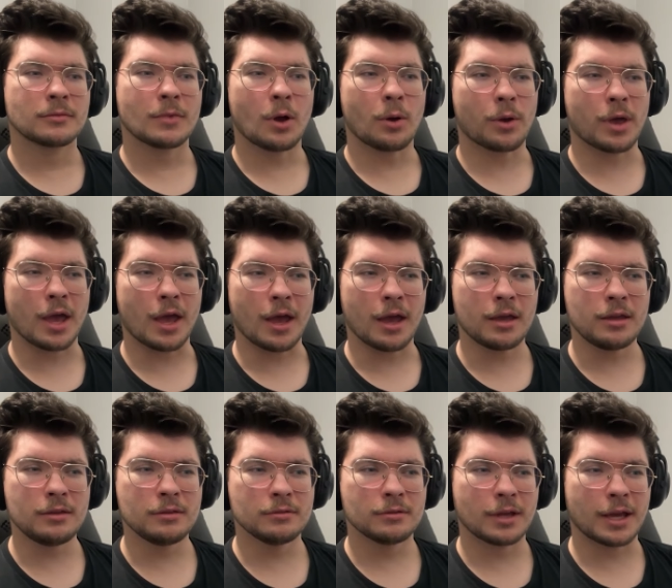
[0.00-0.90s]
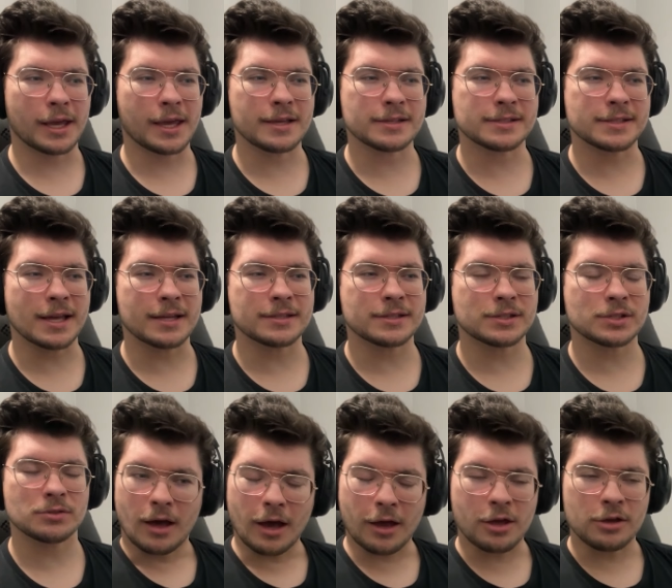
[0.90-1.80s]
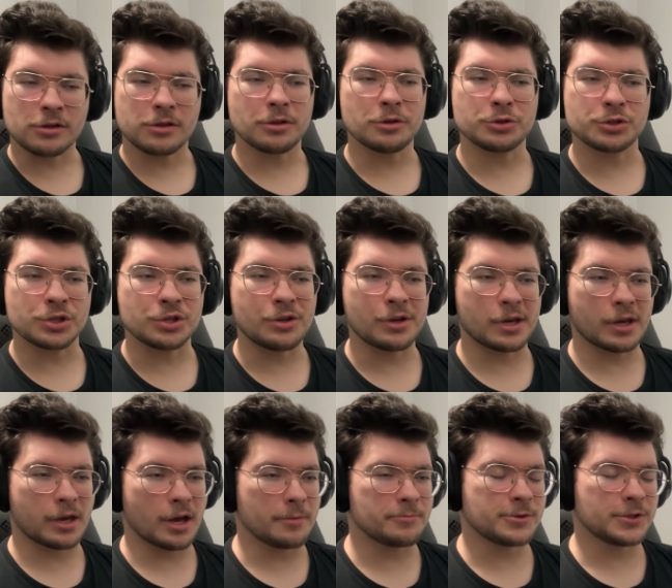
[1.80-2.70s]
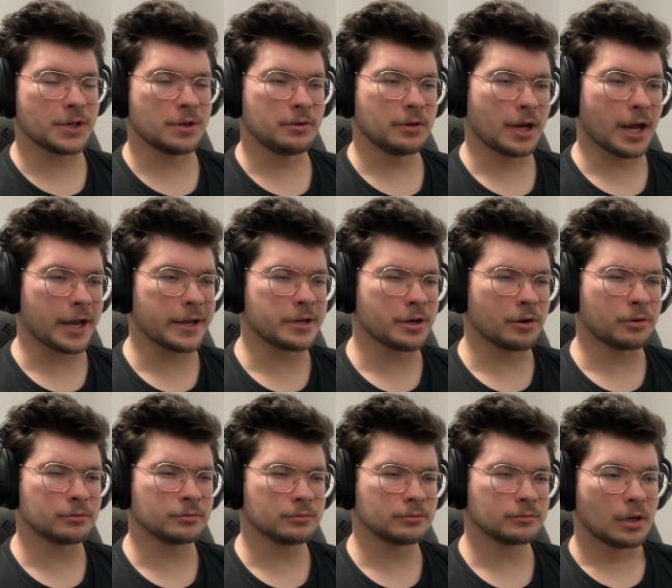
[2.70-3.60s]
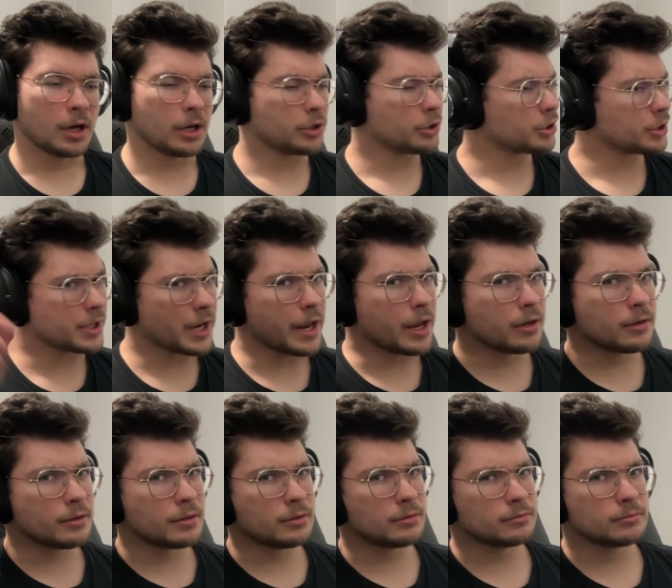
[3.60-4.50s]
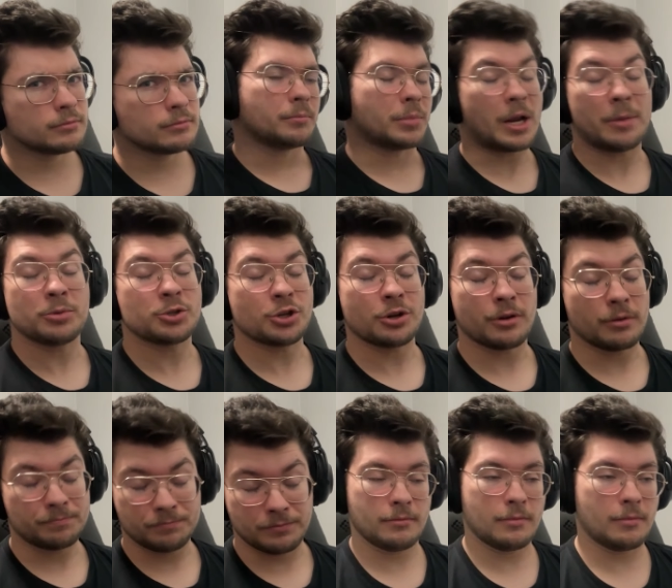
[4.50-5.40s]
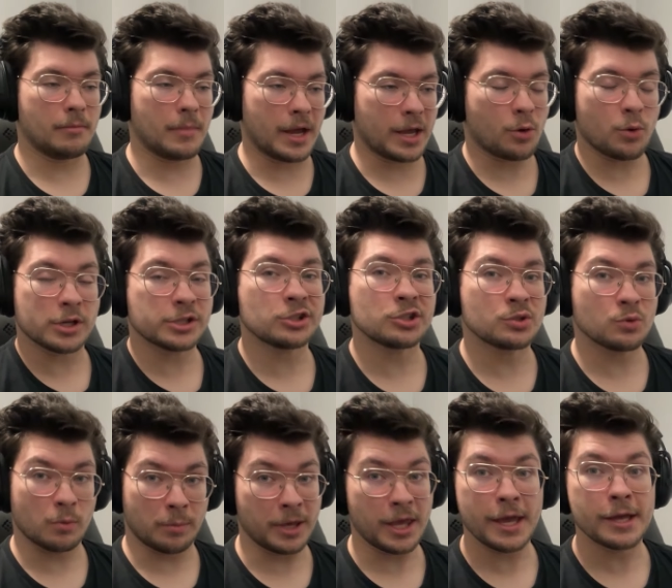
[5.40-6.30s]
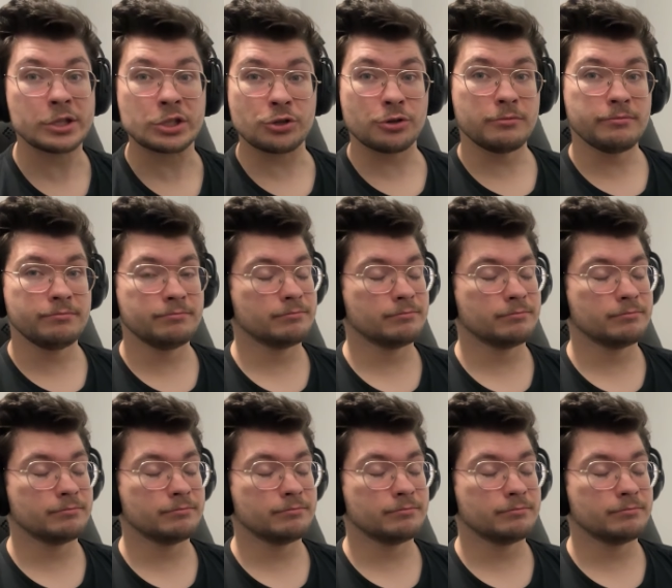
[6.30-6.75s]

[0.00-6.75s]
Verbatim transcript: Okay, I guess that's a conclusion you could come to. I don't understand, but I'm sure my questions will be answered.